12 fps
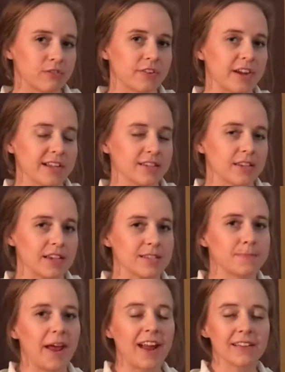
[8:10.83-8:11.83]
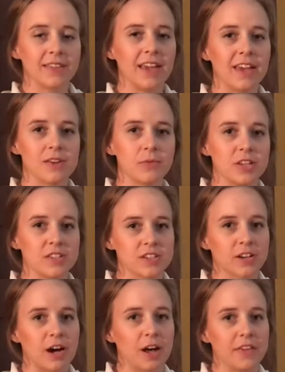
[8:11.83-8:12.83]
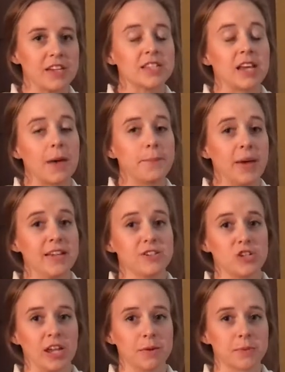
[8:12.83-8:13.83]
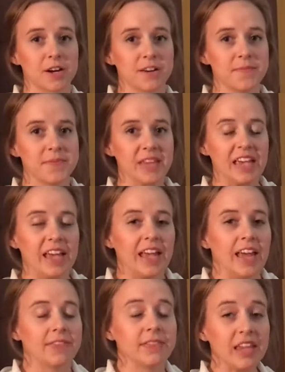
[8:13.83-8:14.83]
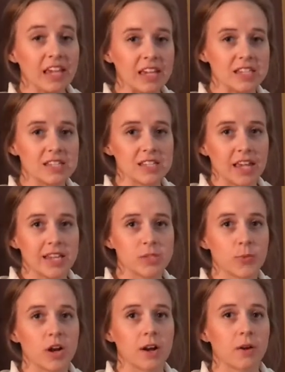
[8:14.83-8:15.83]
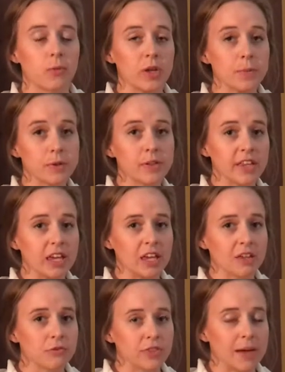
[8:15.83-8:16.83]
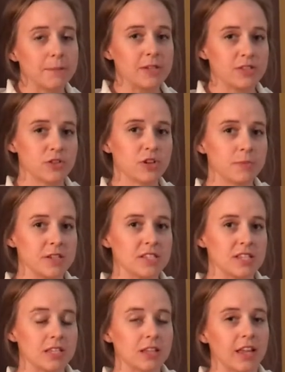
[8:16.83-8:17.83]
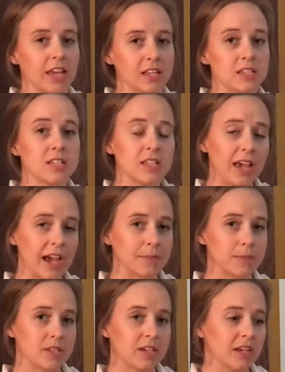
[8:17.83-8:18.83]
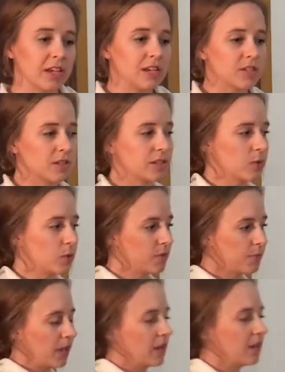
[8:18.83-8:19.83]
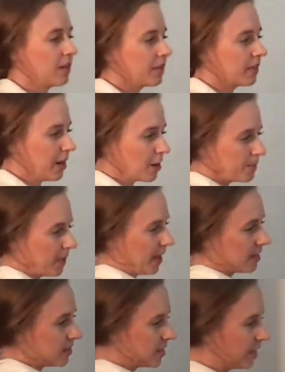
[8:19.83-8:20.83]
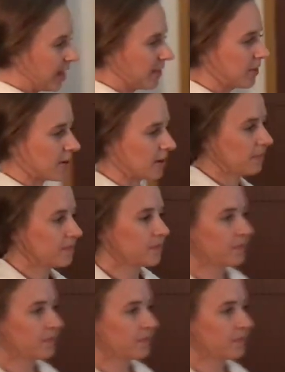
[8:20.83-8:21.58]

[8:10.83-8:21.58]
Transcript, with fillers: for it because back then we used to call this a bedchamber. And this is where we believe that Mr. and Mrs. Land slept. So this would have been their bed together,